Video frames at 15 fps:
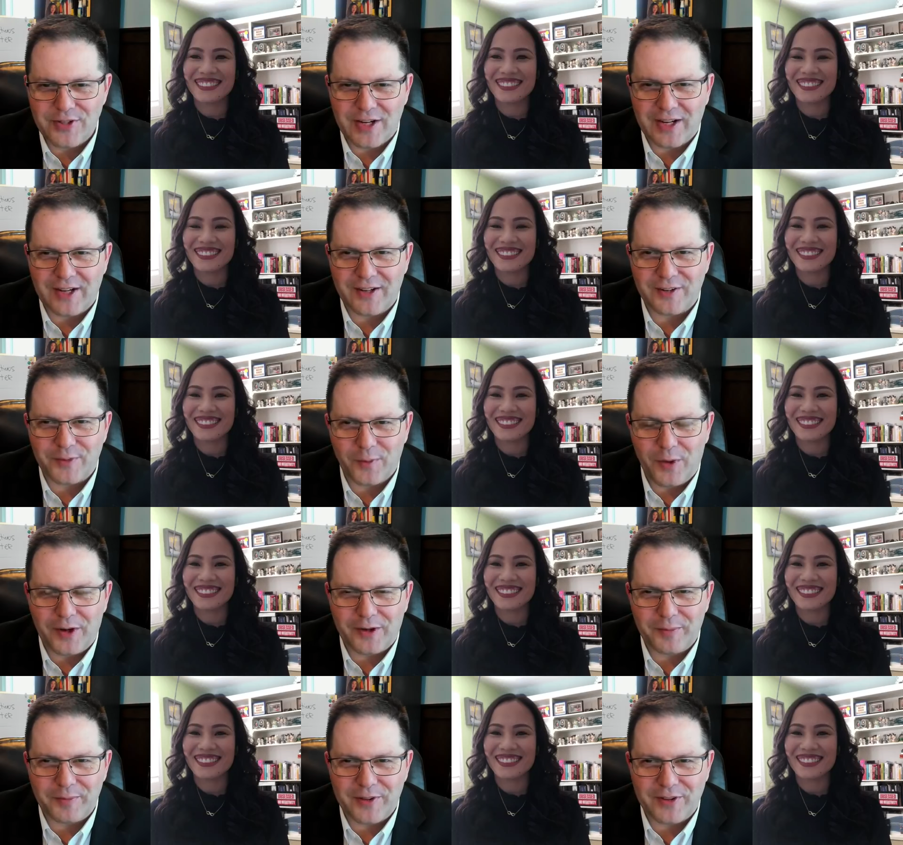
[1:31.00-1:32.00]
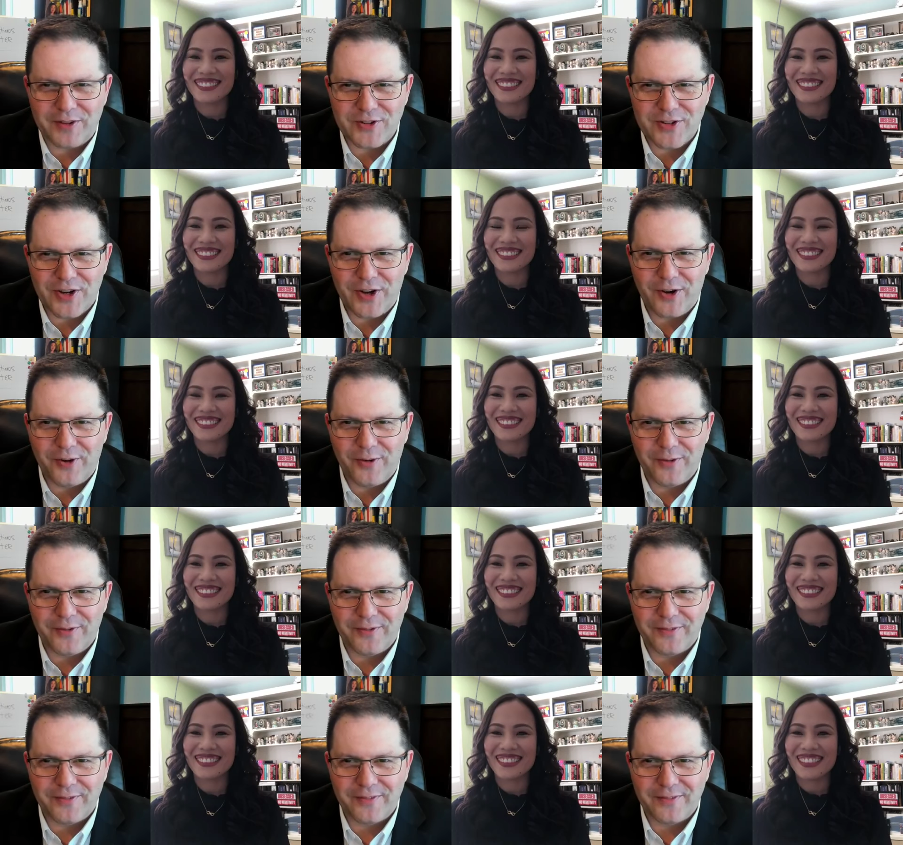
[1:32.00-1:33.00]
Speaker 1: Janice, welcome to the show.
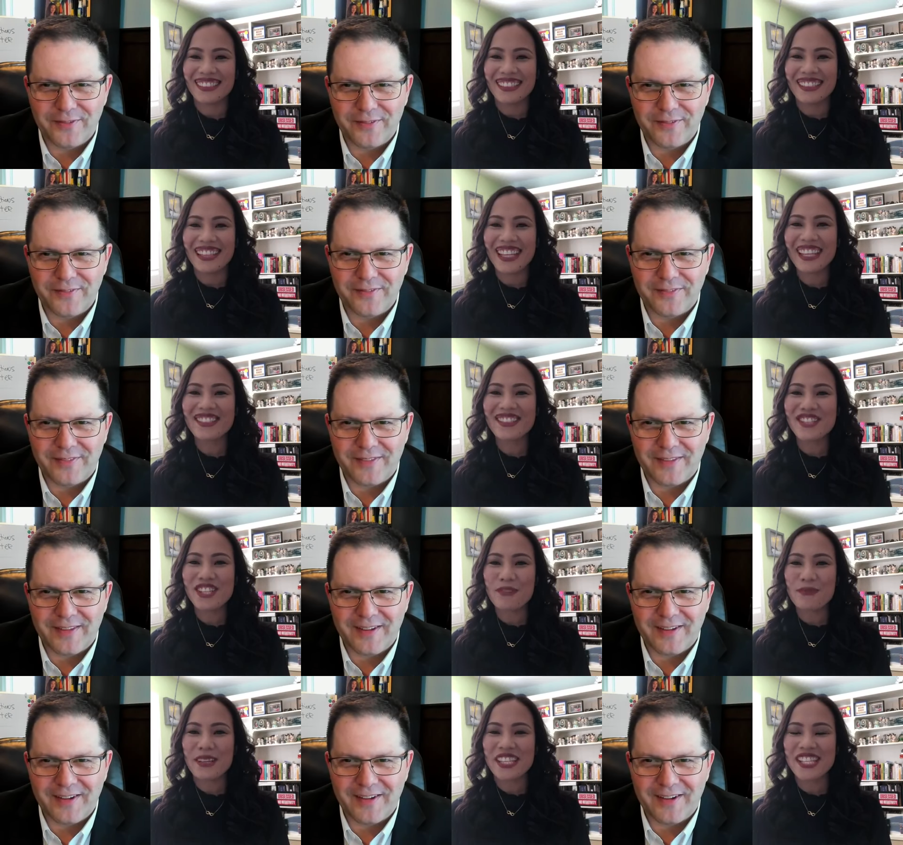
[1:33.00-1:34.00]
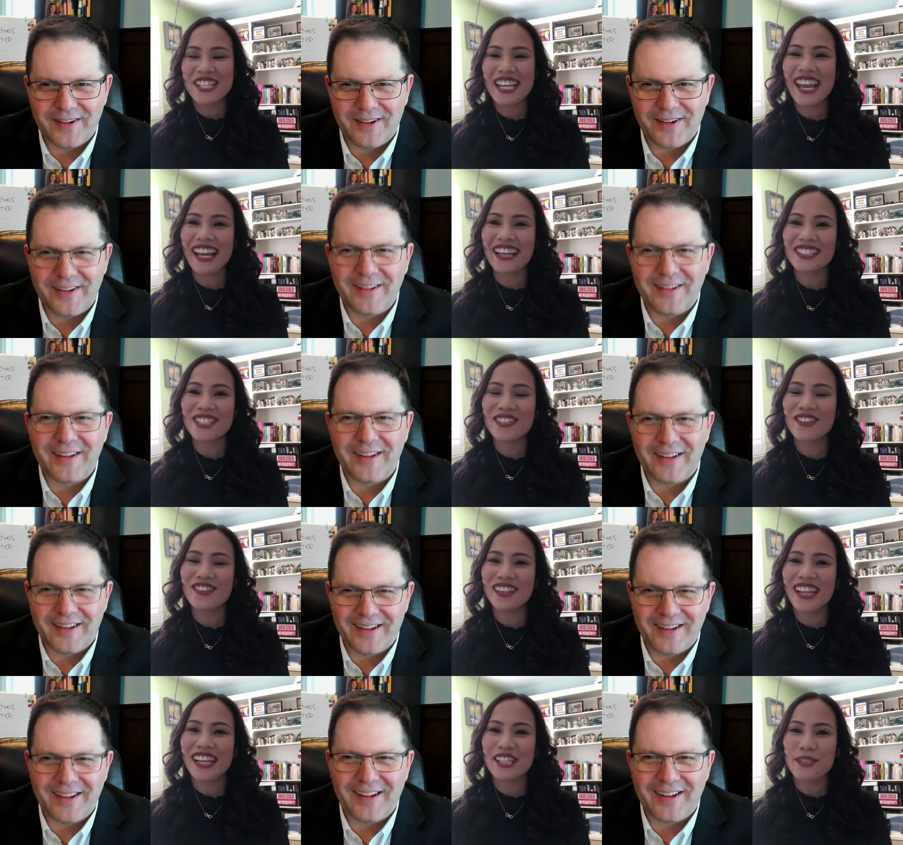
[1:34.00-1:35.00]
Speaker 2: Thank you so much, Ken.
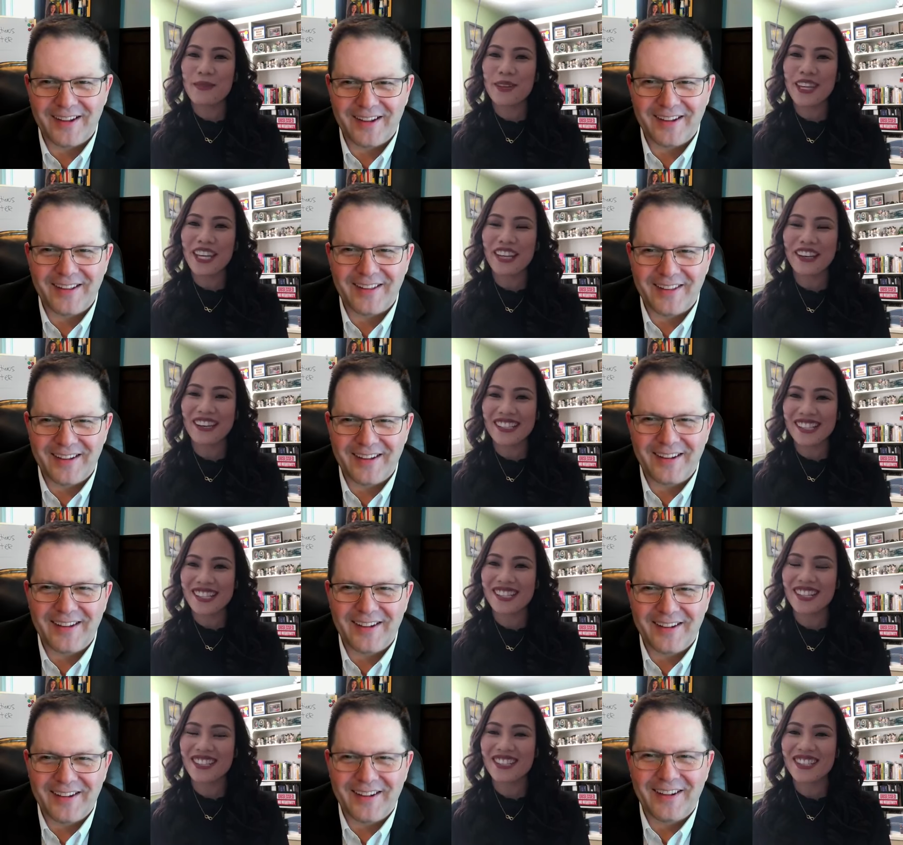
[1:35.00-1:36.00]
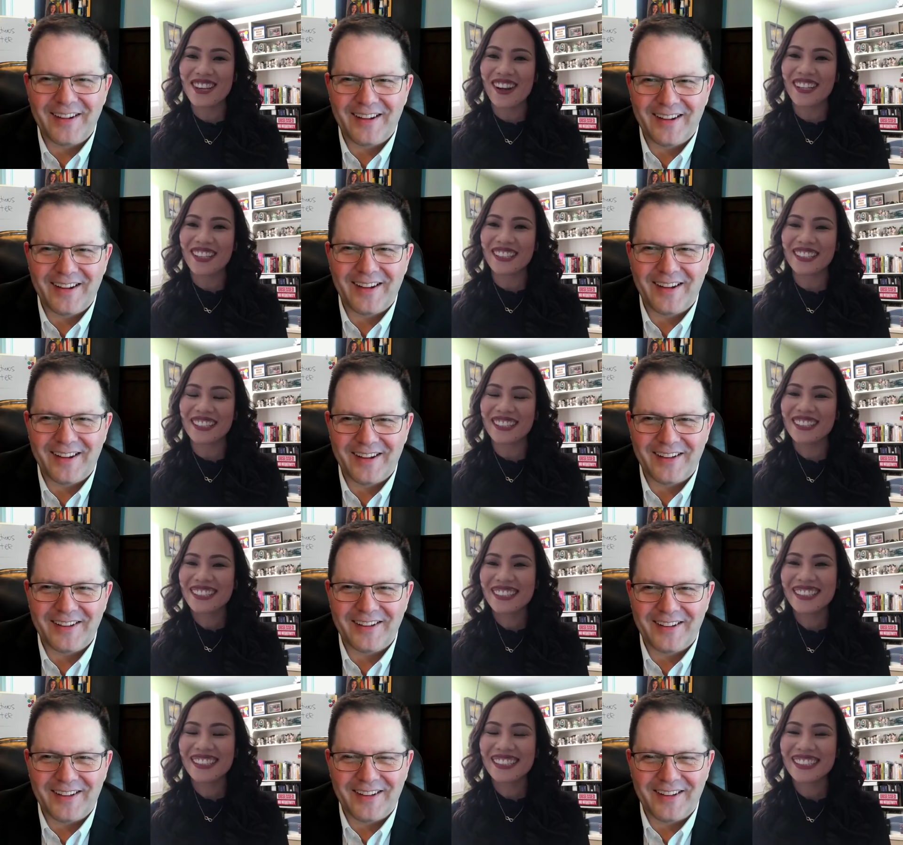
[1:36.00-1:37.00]
So glad to be here, and it's such an
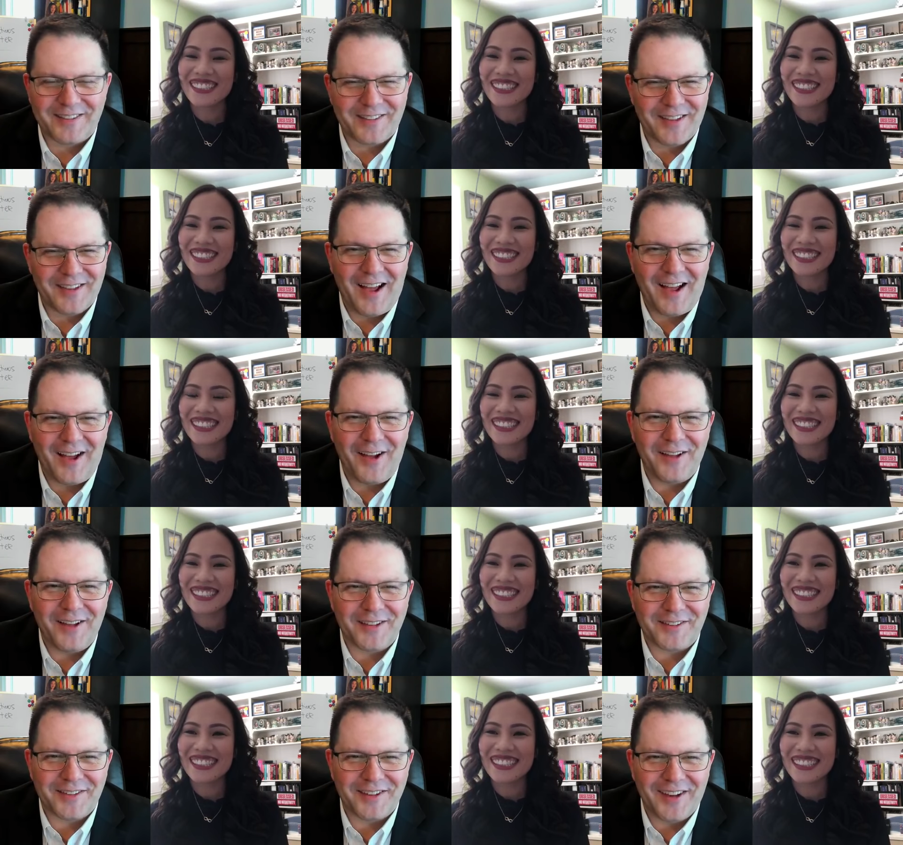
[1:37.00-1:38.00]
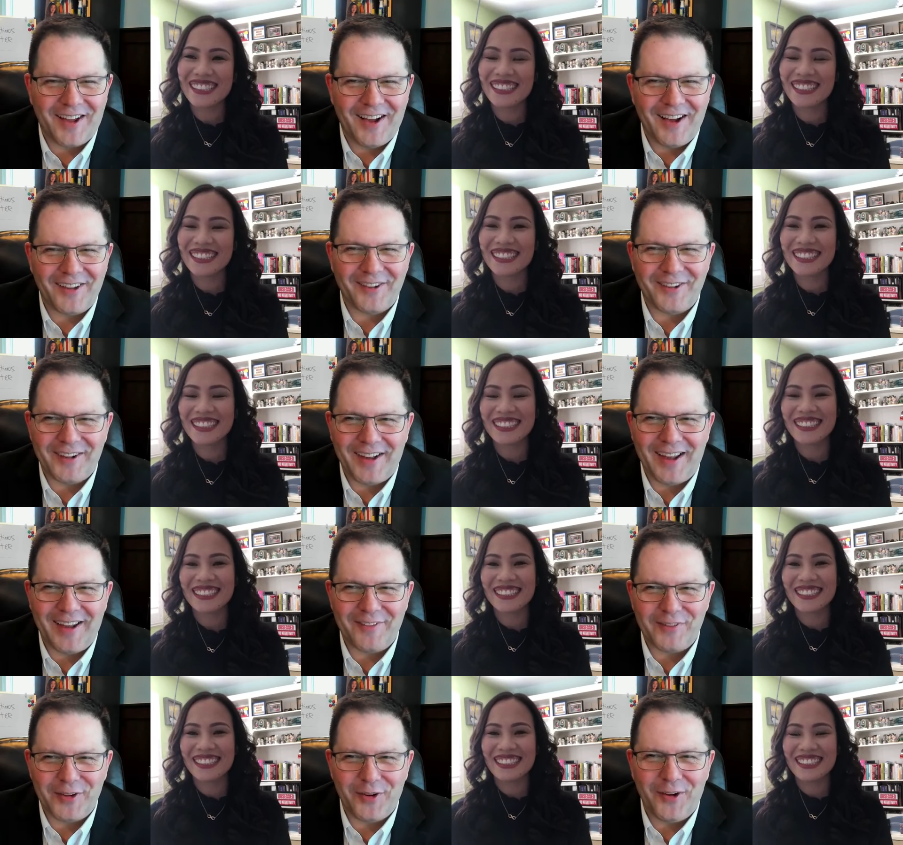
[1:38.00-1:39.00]
honor.
Speaker 1: It's uh, it's an honor to
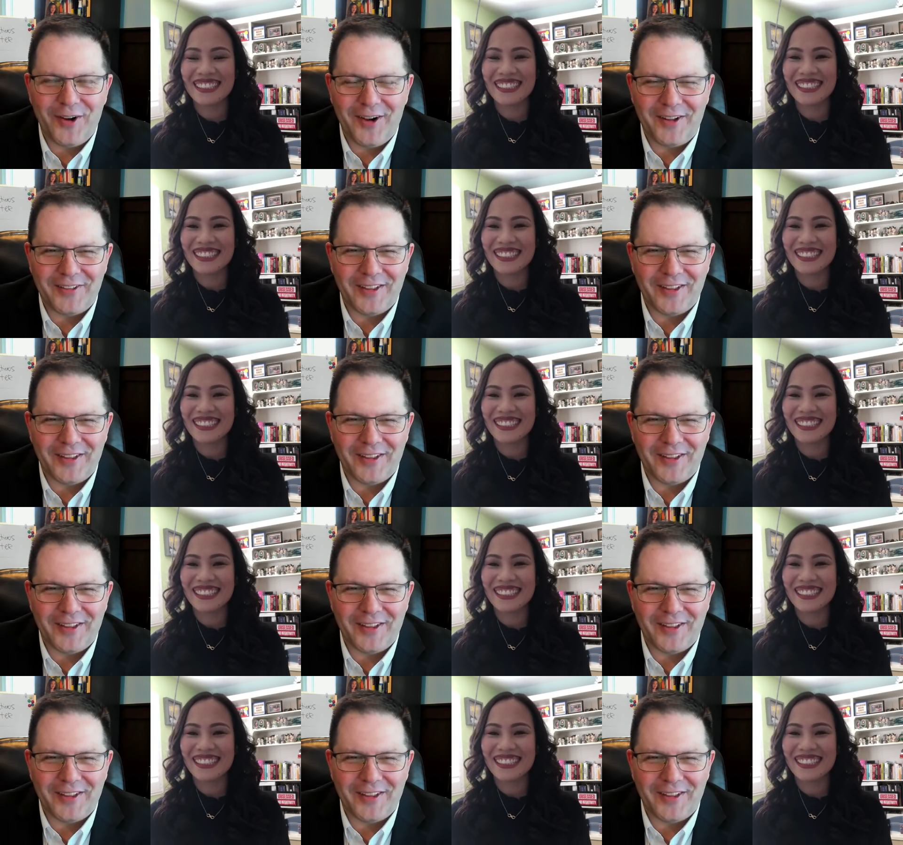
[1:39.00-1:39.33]
have you on.